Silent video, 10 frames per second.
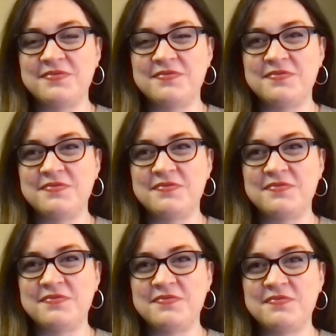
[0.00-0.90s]

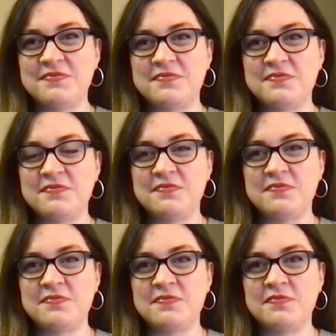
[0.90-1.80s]

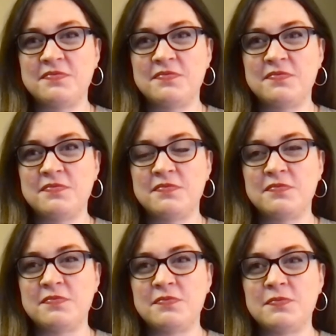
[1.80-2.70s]

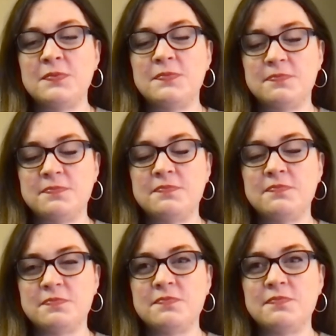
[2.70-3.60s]

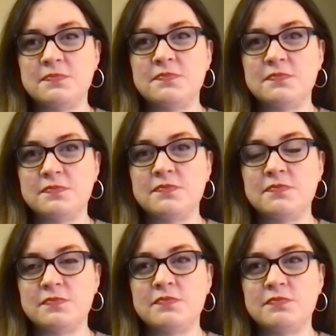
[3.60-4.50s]

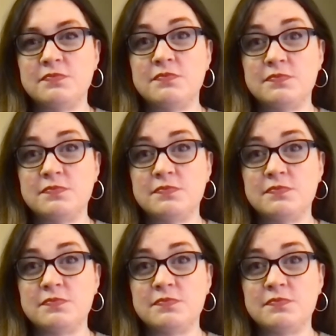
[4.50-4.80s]
The person shown says nothing.